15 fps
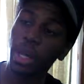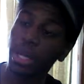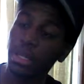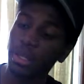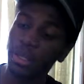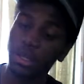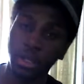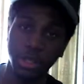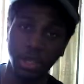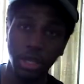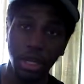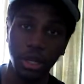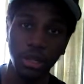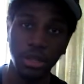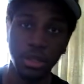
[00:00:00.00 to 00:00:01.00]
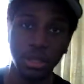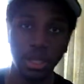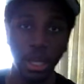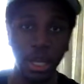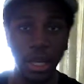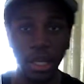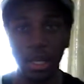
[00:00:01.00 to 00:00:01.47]
and the nunchuck.
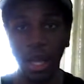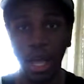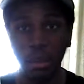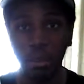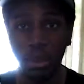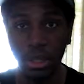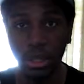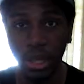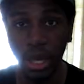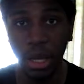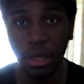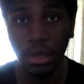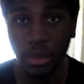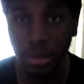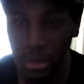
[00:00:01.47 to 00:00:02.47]
Cannot beat that.